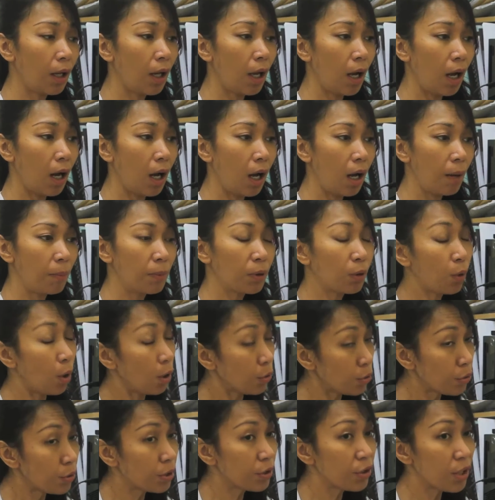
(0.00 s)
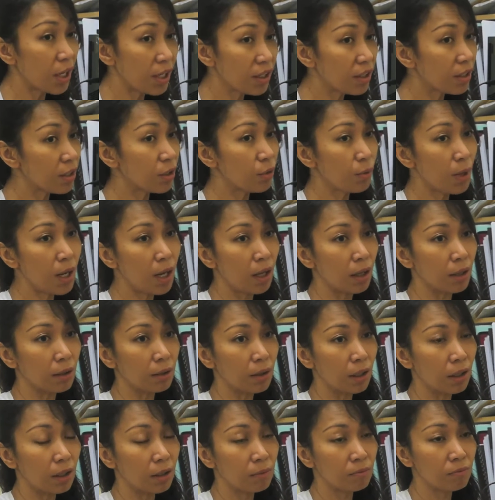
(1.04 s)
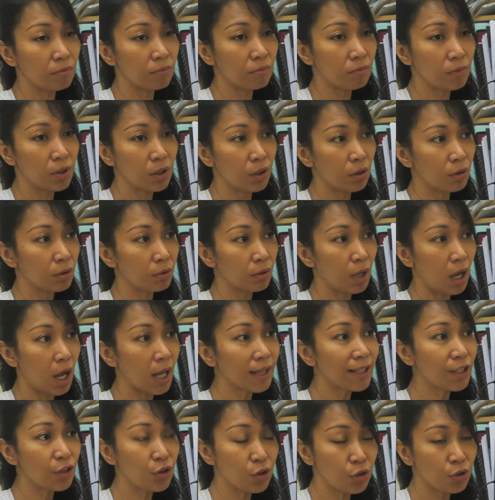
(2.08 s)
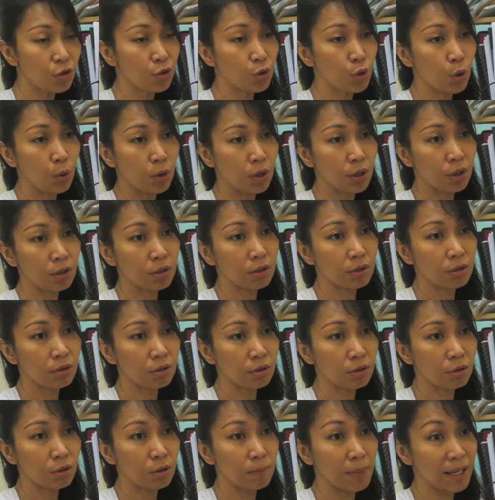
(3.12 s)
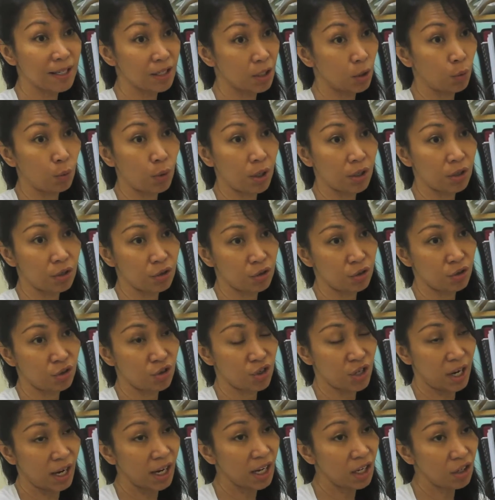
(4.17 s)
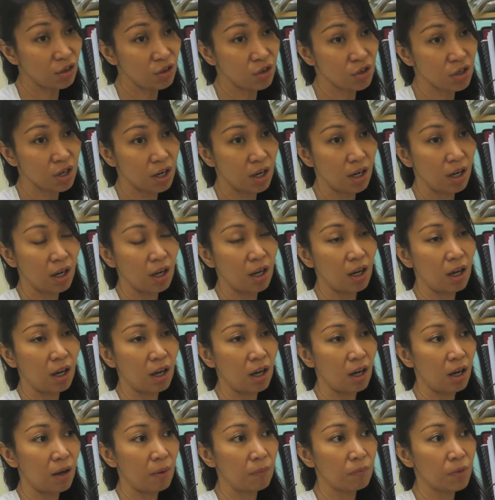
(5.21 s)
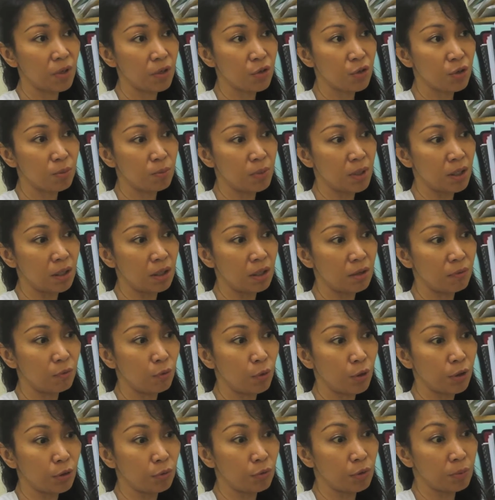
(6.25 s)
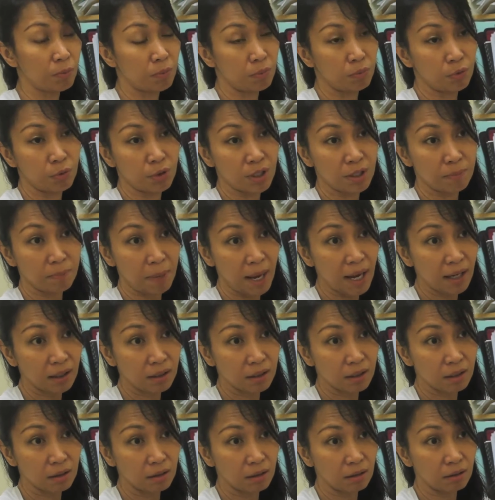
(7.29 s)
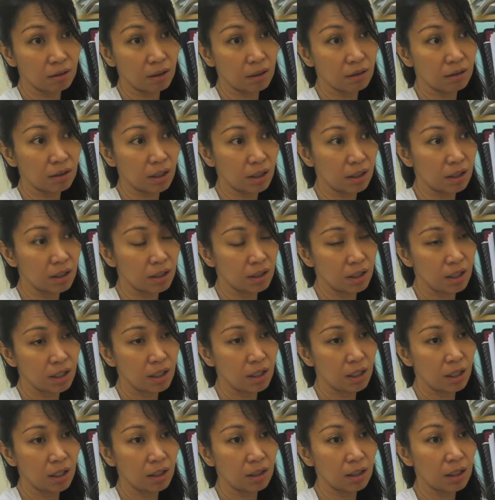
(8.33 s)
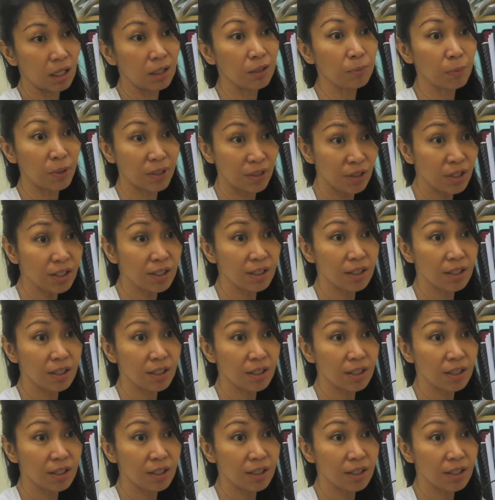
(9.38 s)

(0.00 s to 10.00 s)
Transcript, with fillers: Uh, but cultural changes as well. Um, you know, attitudes towards domestic workers should change. Um, there should be afforded respect and, and dignity and, and be treated